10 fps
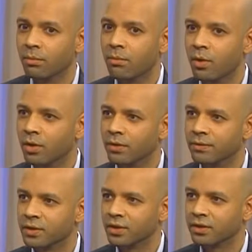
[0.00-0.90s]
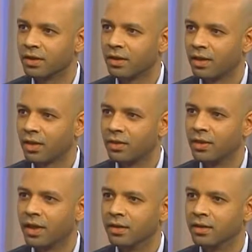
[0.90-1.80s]
more efficient
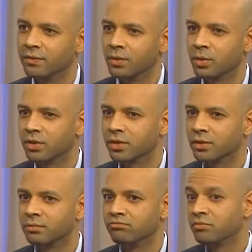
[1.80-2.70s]
than if you were to